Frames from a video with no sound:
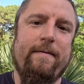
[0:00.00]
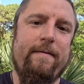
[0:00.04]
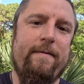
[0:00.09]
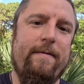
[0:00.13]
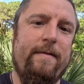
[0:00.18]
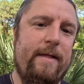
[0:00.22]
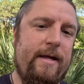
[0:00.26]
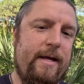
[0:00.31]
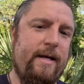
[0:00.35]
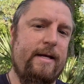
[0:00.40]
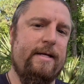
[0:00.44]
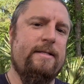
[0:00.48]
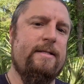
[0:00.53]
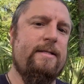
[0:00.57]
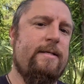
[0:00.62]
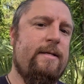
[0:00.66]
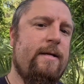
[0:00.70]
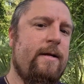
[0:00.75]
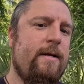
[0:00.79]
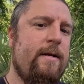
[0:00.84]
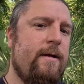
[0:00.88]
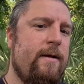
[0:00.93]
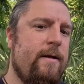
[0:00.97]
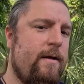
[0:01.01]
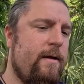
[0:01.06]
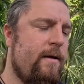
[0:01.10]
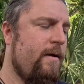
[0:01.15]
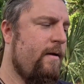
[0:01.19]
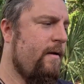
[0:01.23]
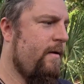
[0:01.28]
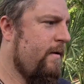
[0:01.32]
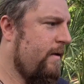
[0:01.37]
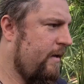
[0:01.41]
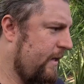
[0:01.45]
This
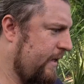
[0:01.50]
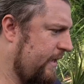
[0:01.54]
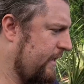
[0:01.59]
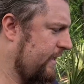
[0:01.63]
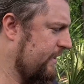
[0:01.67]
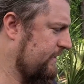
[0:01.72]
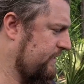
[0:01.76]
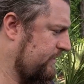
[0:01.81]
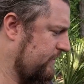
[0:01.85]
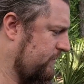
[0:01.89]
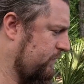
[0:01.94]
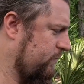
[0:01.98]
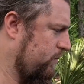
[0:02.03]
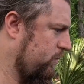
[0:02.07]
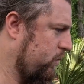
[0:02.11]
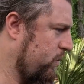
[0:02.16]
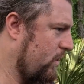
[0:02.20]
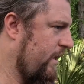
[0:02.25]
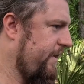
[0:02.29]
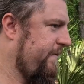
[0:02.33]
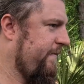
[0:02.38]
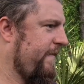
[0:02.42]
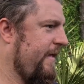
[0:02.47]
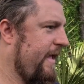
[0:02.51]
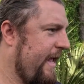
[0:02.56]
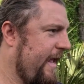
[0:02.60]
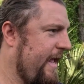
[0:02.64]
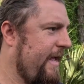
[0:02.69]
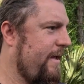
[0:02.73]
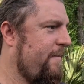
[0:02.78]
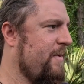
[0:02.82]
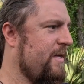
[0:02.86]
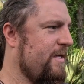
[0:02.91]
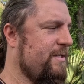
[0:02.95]
is what the
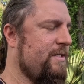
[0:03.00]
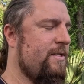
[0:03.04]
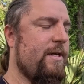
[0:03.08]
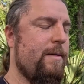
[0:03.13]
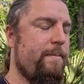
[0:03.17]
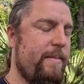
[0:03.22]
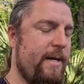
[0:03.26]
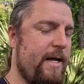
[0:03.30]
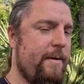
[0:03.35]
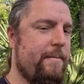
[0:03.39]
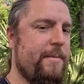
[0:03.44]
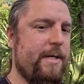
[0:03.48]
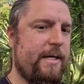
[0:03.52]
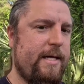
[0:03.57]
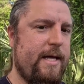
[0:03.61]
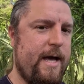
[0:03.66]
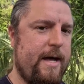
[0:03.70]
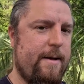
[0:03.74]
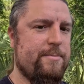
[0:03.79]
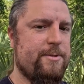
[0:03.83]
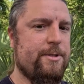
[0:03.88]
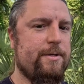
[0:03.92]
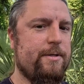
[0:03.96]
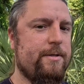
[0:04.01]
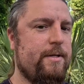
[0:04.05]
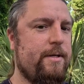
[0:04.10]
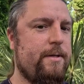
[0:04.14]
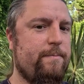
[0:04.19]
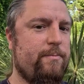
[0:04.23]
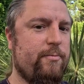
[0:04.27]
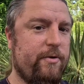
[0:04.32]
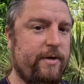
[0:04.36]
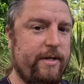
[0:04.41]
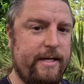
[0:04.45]
aim is, to be able to capture the
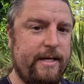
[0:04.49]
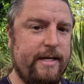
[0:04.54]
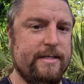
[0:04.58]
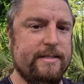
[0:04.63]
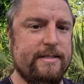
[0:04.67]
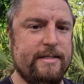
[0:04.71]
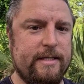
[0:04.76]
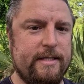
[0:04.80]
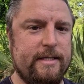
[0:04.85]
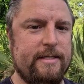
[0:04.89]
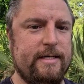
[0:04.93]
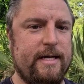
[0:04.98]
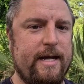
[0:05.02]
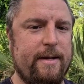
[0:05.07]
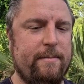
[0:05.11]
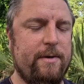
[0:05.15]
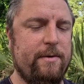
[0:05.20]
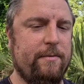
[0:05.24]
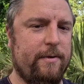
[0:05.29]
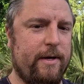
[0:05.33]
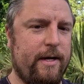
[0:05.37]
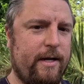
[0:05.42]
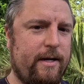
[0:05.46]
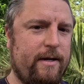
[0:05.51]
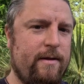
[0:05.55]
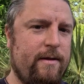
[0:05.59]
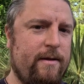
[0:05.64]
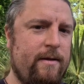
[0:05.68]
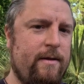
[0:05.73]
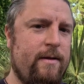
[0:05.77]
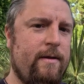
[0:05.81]
brilliance of the diamond ring.